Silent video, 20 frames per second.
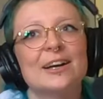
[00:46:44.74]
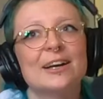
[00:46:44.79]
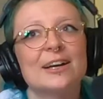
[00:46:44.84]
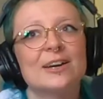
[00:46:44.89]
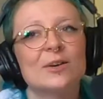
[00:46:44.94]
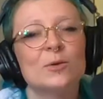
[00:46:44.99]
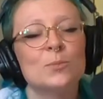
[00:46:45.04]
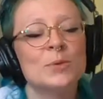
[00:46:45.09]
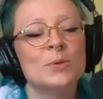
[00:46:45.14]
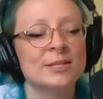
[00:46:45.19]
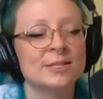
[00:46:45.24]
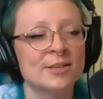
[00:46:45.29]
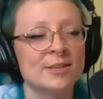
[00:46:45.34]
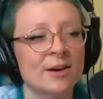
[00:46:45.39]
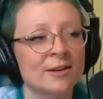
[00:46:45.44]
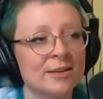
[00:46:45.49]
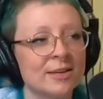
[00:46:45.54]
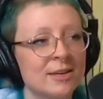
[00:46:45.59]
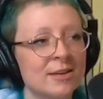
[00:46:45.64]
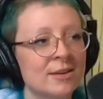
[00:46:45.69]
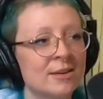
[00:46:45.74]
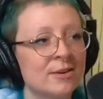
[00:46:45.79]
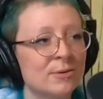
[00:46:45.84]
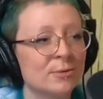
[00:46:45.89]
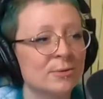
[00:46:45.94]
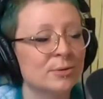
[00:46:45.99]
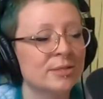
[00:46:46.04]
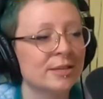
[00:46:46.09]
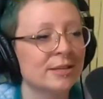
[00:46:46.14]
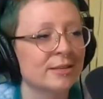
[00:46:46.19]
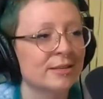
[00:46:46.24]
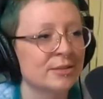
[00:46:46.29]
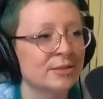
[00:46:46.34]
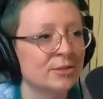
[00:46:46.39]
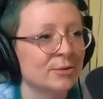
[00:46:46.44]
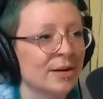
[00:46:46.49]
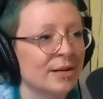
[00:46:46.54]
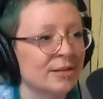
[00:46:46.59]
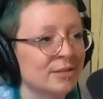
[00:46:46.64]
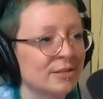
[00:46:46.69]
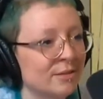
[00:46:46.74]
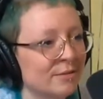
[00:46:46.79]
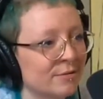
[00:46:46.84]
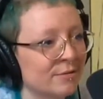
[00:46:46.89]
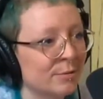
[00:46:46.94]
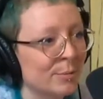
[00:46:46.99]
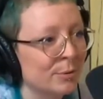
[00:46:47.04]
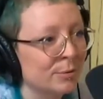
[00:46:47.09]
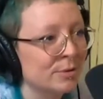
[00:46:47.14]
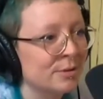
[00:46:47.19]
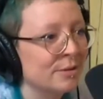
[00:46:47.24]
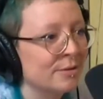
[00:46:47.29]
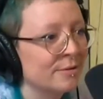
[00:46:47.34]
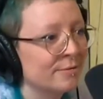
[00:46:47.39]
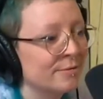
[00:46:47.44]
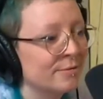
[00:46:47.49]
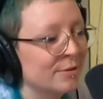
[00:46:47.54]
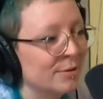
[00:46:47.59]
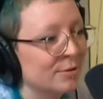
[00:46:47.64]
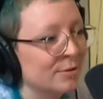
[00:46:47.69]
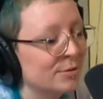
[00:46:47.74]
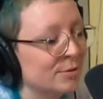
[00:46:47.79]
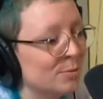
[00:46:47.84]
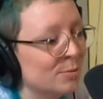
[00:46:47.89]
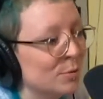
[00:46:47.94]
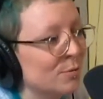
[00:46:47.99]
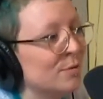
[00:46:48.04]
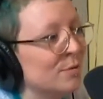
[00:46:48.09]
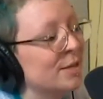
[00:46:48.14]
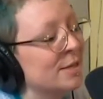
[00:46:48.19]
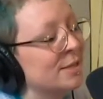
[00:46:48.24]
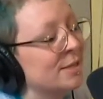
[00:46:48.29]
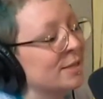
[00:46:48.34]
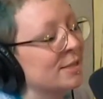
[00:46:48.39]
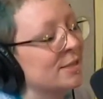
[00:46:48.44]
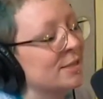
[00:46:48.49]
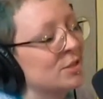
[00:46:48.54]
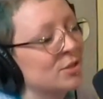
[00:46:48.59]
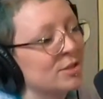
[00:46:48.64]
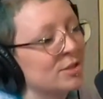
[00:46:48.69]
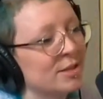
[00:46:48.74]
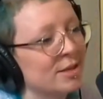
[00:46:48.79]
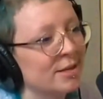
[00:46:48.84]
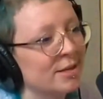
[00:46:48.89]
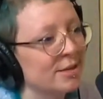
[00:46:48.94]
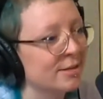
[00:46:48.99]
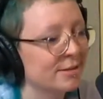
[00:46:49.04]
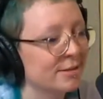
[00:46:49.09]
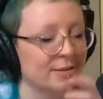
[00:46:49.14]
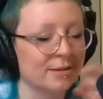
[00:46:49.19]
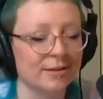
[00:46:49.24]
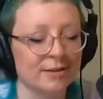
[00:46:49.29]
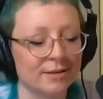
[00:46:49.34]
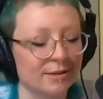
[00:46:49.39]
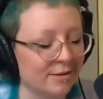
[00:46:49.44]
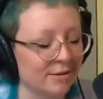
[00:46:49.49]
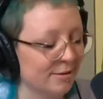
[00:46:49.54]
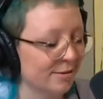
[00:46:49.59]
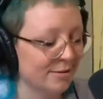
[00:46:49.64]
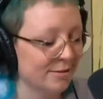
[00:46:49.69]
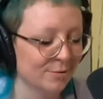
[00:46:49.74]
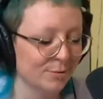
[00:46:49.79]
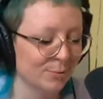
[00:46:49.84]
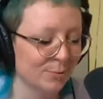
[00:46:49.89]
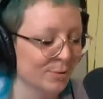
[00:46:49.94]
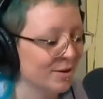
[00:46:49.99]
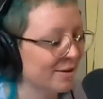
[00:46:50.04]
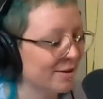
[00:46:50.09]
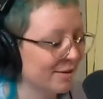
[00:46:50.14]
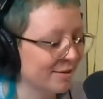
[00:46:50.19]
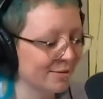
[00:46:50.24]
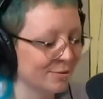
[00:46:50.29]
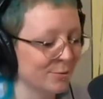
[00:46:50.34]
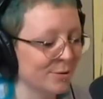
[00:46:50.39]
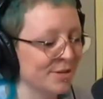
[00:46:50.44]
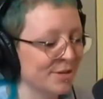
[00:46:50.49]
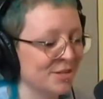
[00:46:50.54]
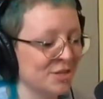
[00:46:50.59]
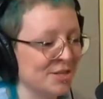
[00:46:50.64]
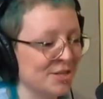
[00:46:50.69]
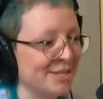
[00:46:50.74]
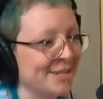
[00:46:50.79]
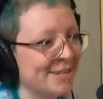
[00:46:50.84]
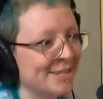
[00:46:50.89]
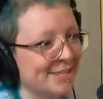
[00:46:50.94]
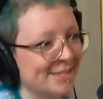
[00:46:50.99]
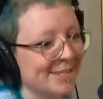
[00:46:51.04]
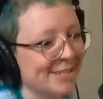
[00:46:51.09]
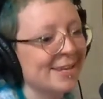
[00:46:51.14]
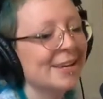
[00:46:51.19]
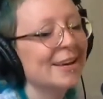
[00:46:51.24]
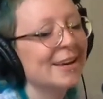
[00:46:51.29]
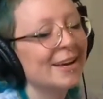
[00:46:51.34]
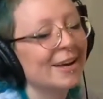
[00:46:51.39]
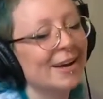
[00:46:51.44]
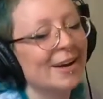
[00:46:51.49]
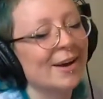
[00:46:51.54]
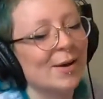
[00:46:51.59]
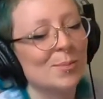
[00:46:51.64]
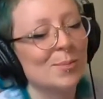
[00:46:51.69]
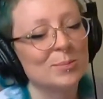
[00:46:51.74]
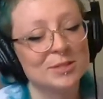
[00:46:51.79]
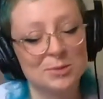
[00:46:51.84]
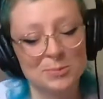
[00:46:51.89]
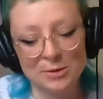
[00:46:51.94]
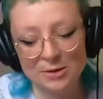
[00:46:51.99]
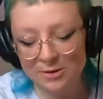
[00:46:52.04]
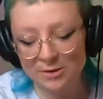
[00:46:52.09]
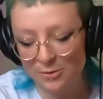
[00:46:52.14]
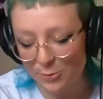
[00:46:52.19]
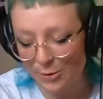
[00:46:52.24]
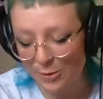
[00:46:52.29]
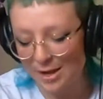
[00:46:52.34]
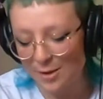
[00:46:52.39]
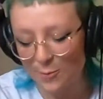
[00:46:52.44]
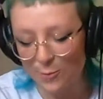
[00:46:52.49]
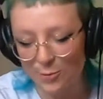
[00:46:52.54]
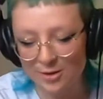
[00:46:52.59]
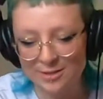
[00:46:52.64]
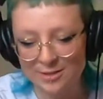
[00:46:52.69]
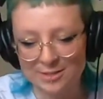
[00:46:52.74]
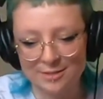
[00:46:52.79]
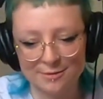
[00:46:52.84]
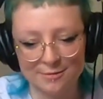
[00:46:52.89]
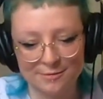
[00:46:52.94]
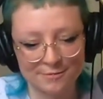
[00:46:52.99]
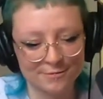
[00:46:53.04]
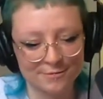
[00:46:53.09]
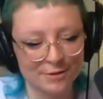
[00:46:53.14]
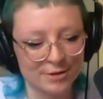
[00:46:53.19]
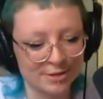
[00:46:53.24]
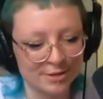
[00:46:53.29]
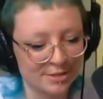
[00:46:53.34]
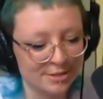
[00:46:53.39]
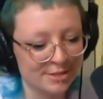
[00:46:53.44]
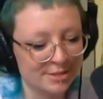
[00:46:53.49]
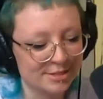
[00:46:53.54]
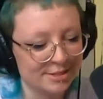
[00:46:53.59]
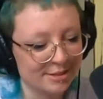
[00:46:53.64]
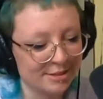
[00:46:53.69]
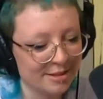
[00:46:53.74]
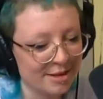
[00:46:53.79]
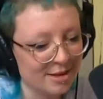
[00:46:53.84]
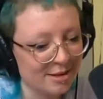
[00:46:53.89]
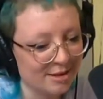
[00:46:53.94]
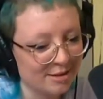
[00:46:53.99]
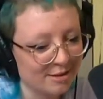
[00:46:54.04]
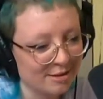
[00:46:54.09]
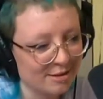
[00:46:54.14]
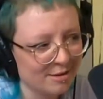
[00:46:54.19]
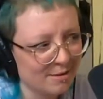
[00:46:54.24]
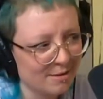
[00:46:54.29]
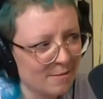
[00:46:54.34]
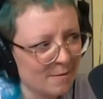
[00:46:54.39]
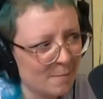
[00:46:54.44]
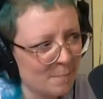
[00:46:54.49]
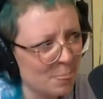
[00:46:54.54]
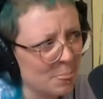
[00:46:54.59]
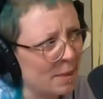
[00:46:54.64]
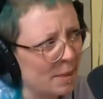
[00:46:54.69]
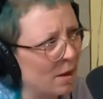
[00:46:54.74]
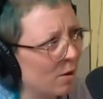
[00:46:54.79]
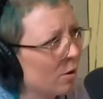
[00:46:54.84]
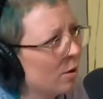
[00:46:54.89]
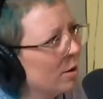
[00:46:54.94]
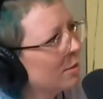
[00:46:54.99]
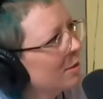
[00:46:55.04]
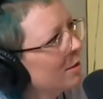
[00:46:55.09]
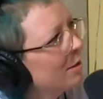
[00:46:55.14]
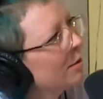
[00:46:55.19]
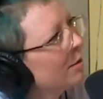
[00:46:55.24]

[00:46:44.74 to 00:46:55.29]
Miyazaki, who's like the director for most of those movies, is just like, what a genius. But Spirited Away was the first like, or I think,